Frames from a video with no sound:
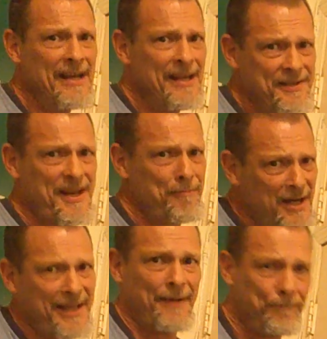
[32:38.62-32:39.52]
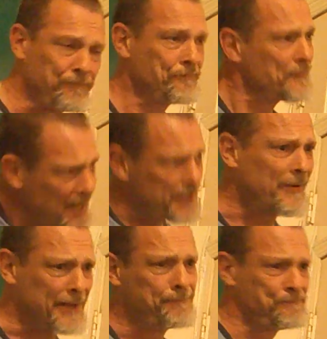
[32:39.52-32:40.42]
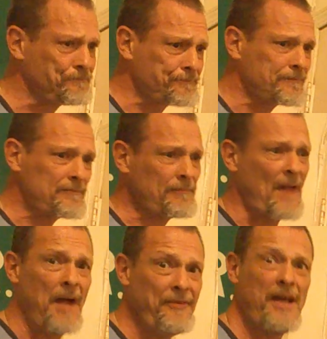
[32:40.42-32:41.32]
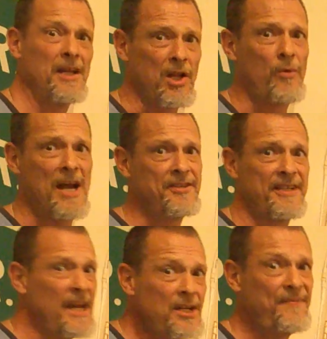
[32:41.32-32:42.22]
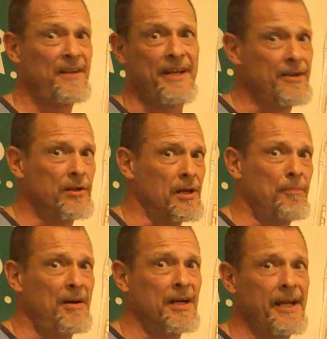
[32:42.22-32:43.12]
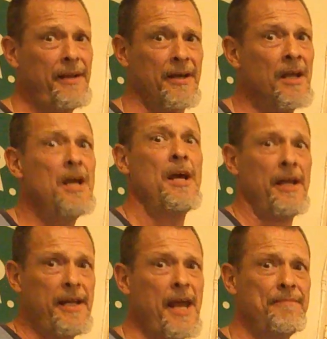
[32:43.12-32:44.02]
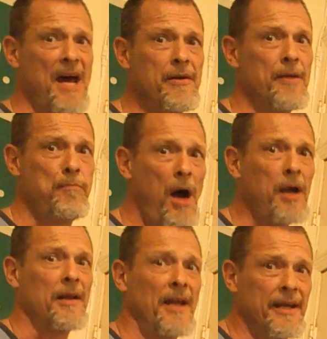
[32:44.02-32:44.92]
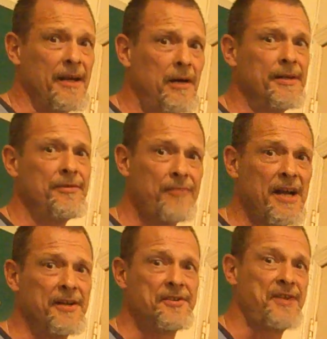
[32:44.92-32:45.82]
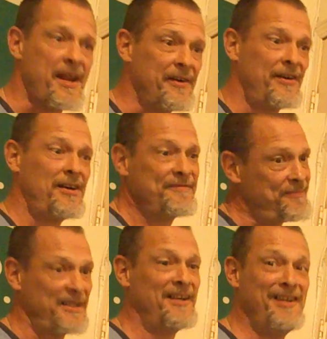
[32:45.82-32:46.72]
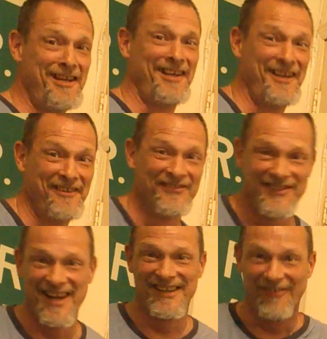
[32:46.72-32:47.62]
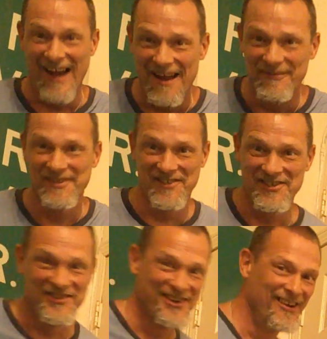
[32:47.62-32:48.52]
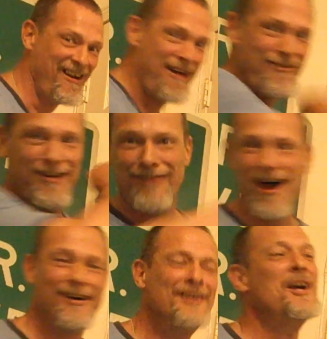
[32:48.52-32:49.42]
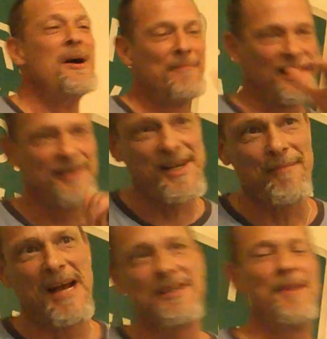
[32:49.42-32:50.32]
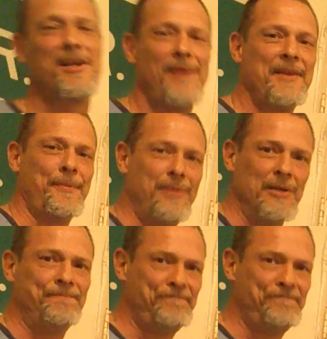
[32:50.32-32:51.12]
He's got money. Anyway, I'll tell you, Rodney Dangerfield ain't no little punk either. He came down to the park like, yo, he was ready to set it off, man. He would like grab us and shit. Like, rah, rah, rah. But let's get back to Michael Rappaport.